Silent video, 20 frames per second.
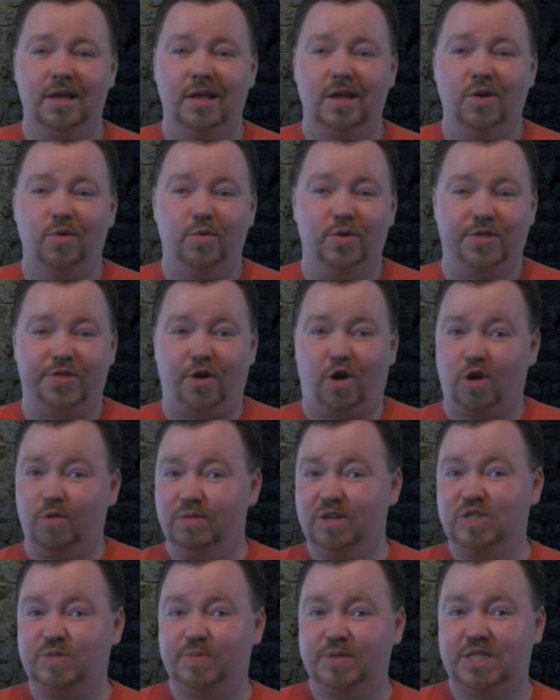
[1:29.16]
With
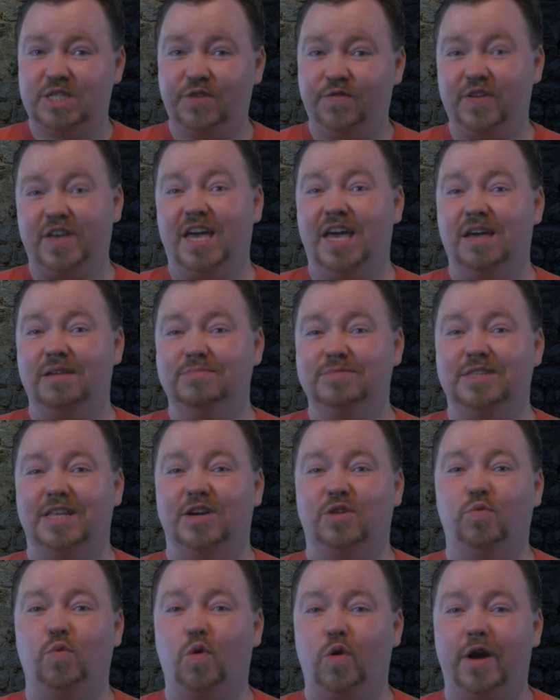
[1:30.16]
army-specific games
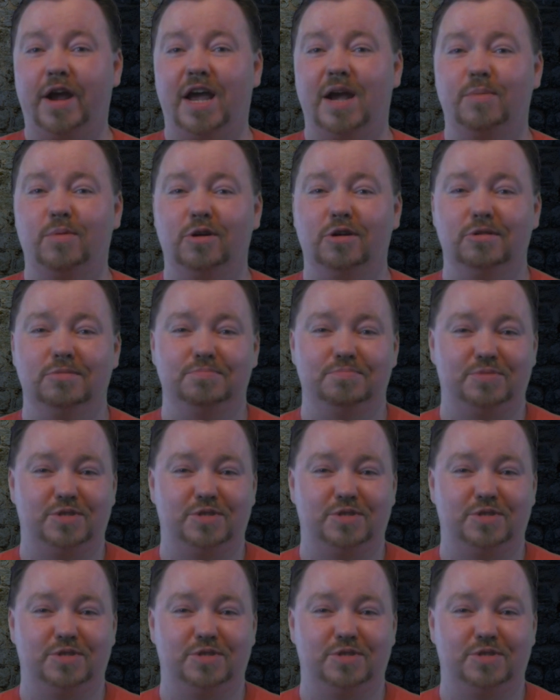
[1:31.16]
like Warhammer,